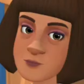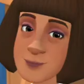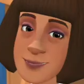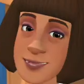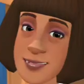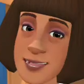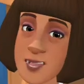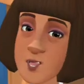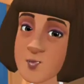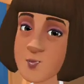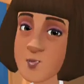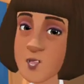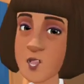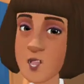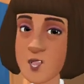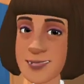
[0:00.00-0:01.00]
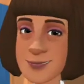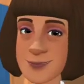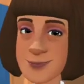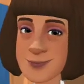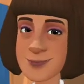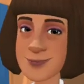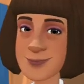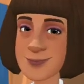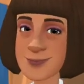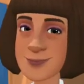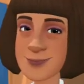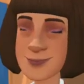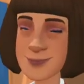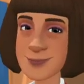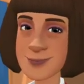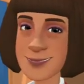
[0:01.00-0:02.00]
Thank you Scott.
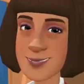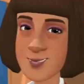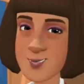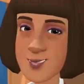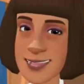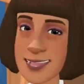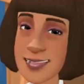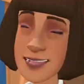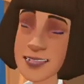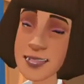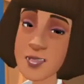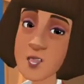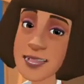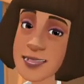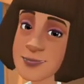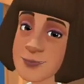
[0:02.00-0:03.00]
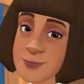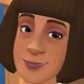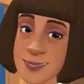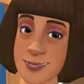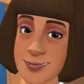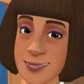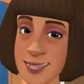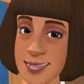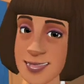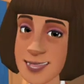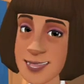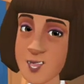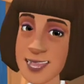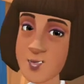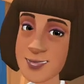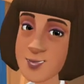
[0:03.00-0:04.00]
Okay everyone, as Elisha
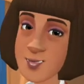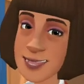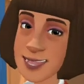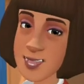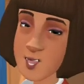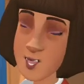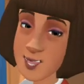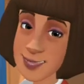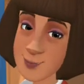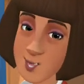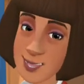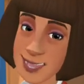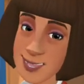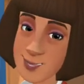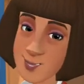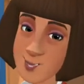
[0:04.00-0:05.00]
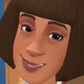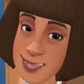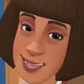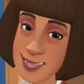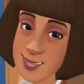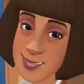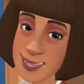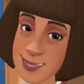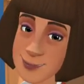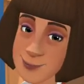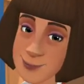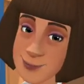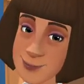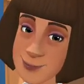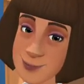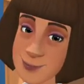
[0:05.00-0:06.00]
was only locked up we don't need her up.
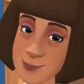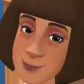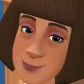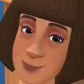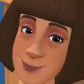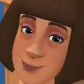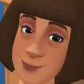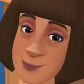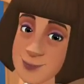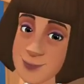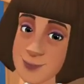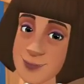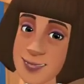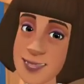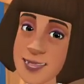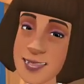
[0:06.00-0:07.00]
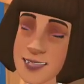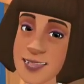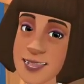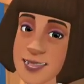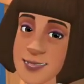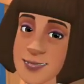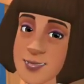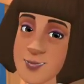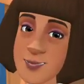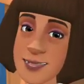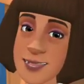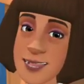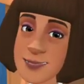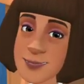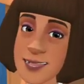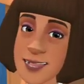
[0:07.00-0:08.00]
She gave us her
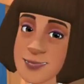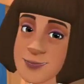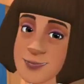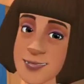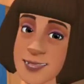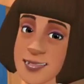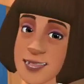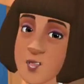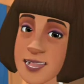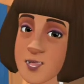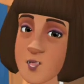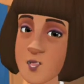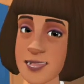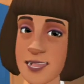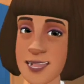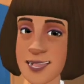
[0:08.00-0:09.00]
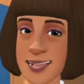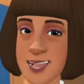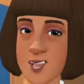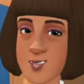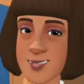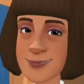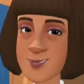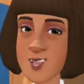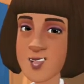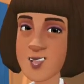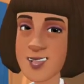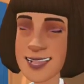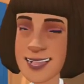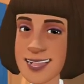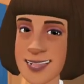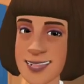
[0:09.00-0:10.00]
statement and there was nothing to support
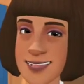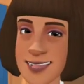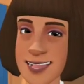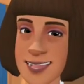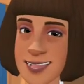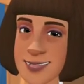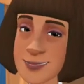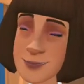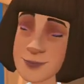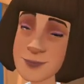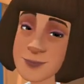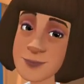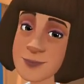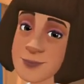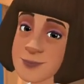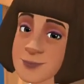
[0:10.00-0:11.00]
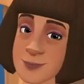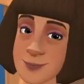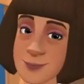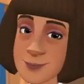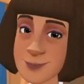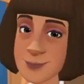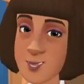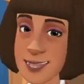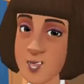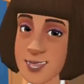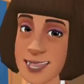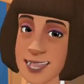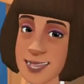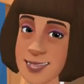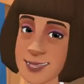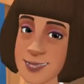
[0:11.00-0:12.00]
it in evidence. We
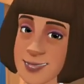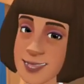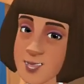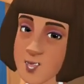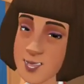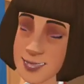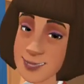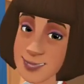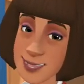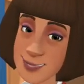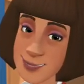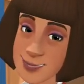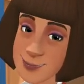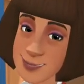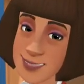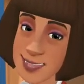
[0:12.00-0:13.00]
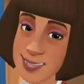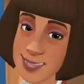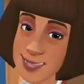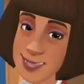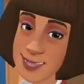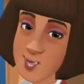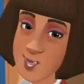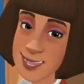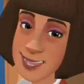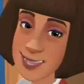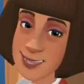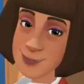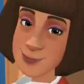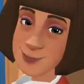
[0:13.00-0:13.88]
will decide on a sentence if there is one.